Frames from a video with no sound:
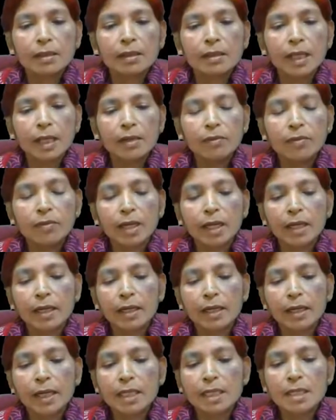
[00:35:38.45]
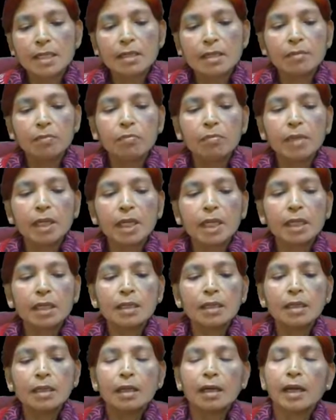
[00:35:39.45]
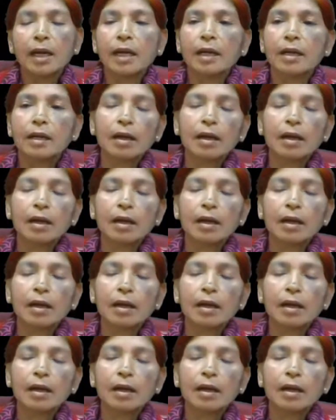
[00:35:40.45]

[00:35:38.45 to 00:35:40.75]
Then we can get mean, and